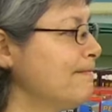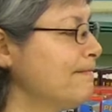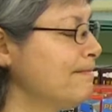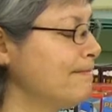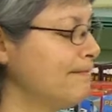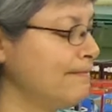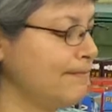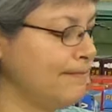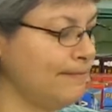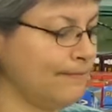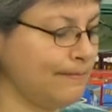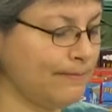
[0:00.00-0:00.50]

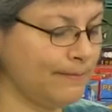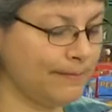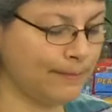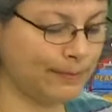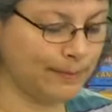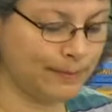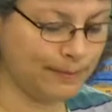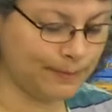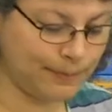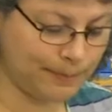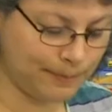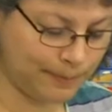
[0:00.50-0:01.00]

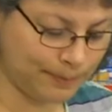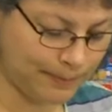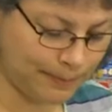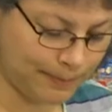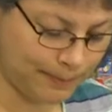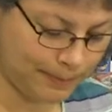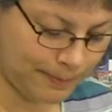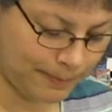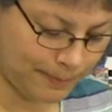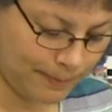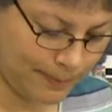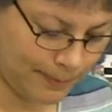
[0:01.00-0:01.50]

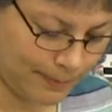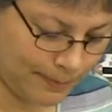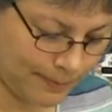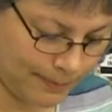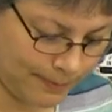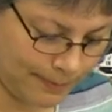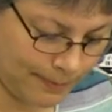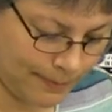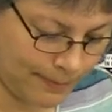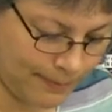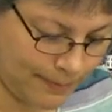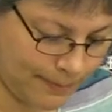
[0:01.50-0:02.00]

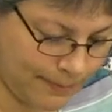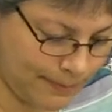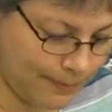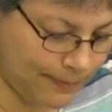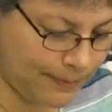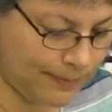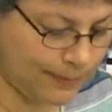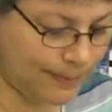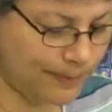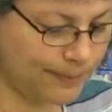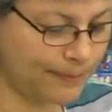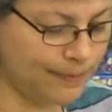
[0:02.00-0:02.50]

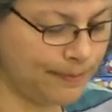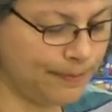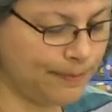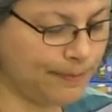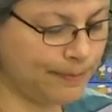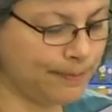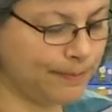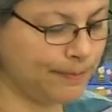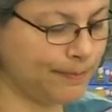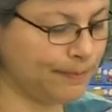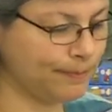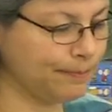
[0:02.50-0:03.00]

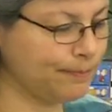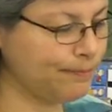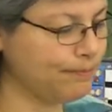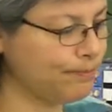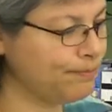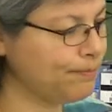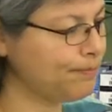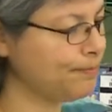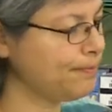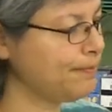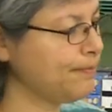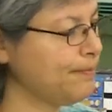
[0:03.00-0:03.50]

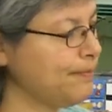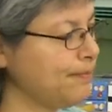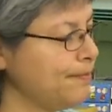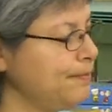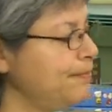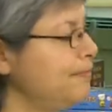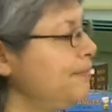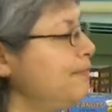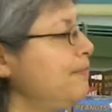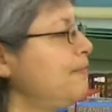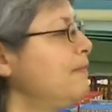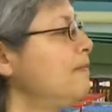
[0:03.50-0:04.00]

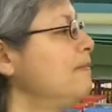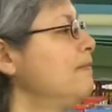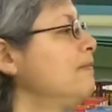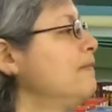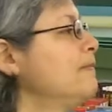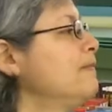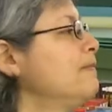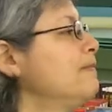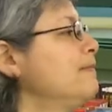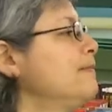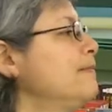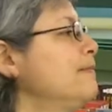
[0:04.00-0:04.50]

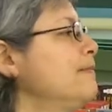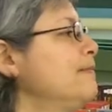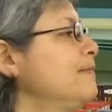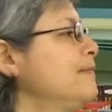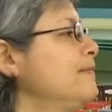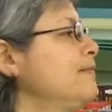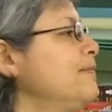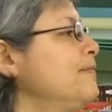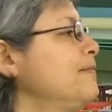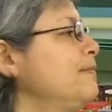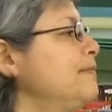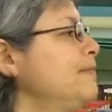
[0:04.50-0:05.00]

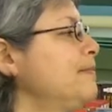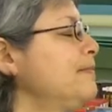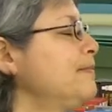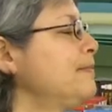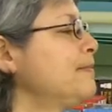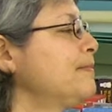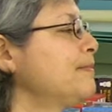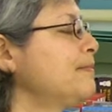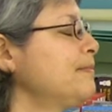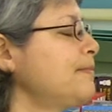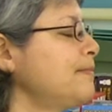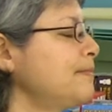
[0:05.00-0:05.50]

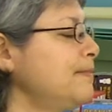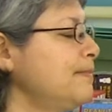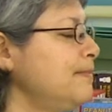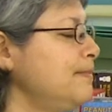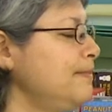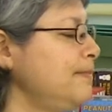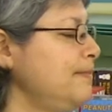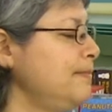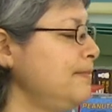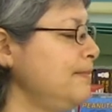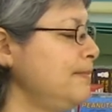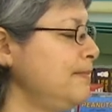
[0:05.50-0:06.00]

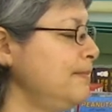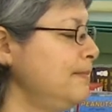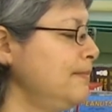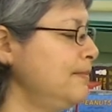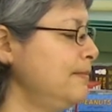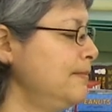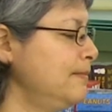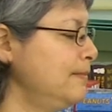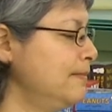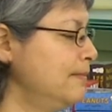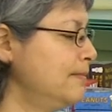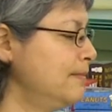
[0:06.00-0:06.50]

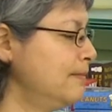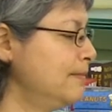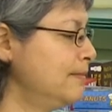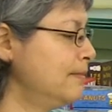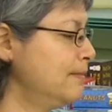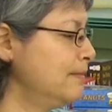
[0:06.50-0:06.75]
No words are spoken by the person on screen.